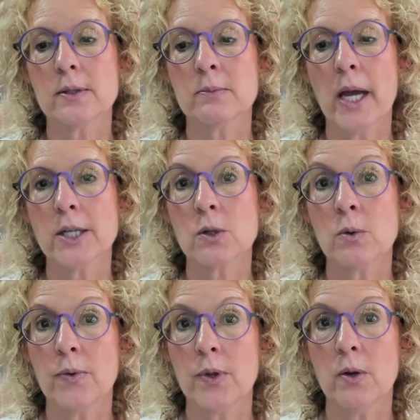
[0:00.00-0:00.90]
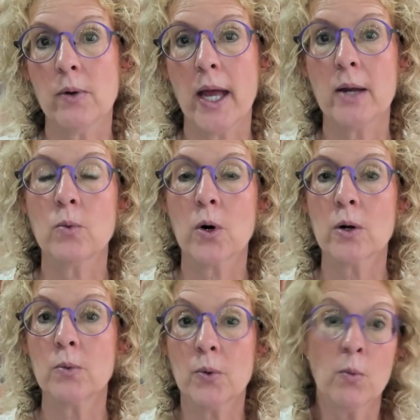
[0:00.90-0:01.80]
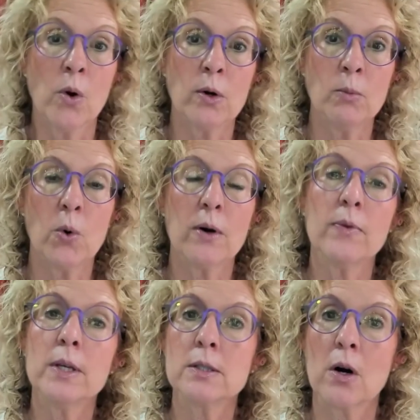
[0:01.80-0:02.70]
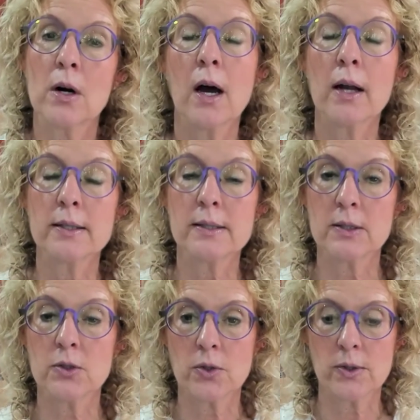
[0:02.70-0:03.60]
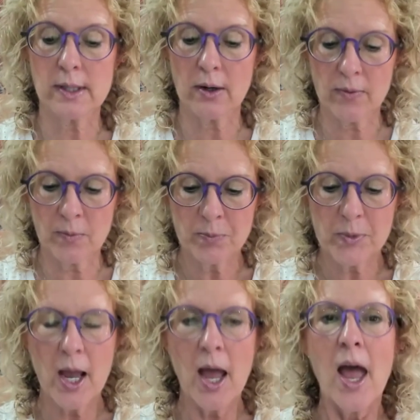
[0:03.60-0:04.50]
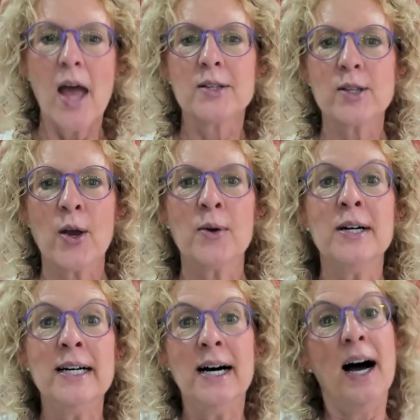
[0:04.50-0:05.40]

this magic with you and work with one or more of these dark goddesses yourself. So